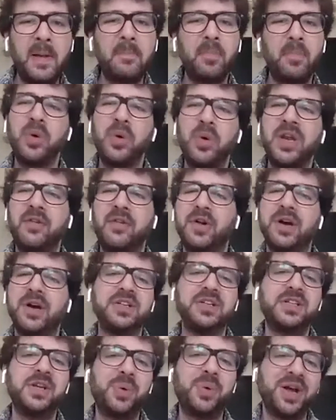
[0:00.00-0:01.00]
but we never
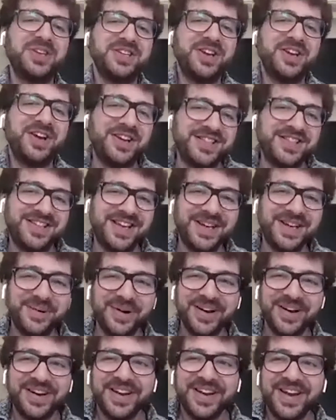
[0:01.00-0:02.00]
actually went and asked
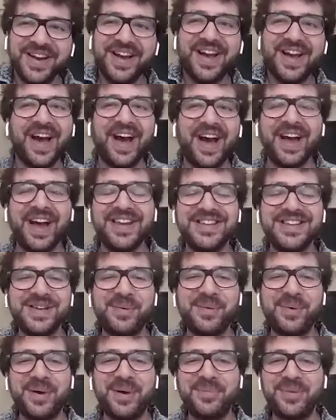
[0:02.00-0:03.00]
anyone. And
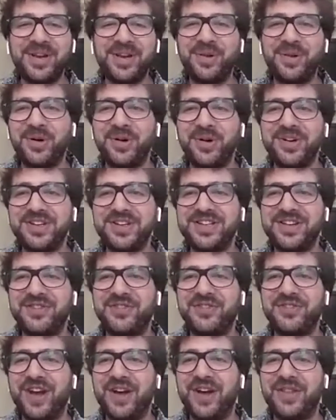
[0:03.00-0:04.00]
so when we launched and
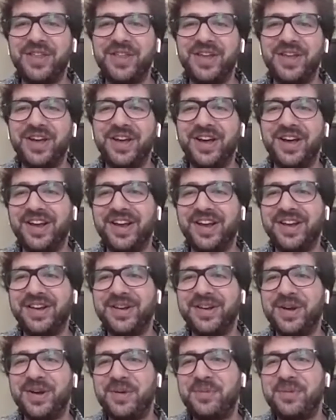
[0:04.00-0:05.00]
found that
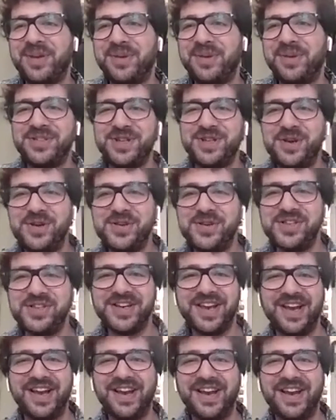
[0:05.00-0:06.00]
nobody was using
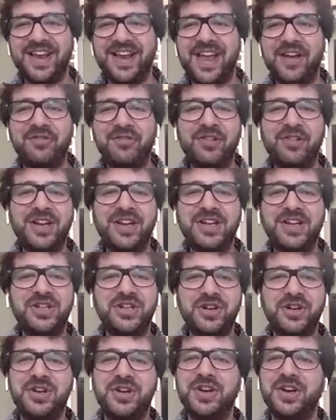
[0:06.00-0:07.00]
it, it really
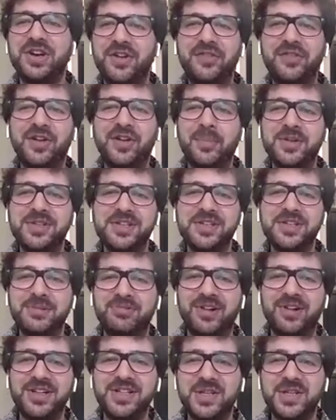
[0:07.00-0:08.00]
shouldn't have come as a
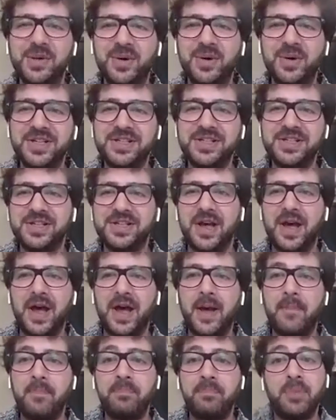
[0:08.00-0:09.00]
surprise to us,
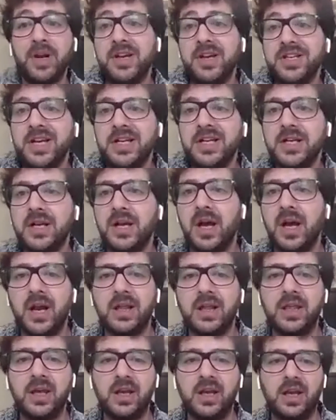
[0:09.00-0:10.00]
but it did. And I
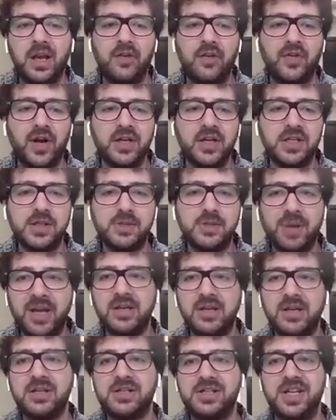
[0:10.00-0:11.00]
think if I'd
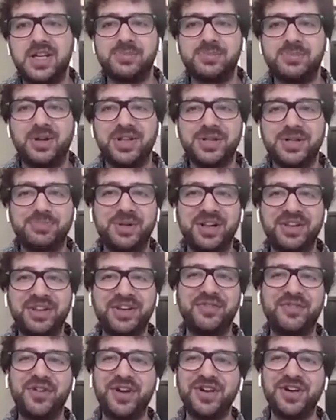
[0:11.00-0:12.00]
spent 6 months
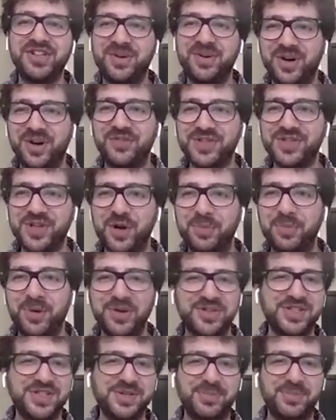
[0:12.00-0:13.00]
building version 1 of
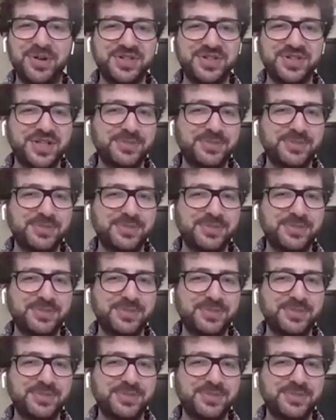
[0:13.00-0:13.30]
SoPost as opposed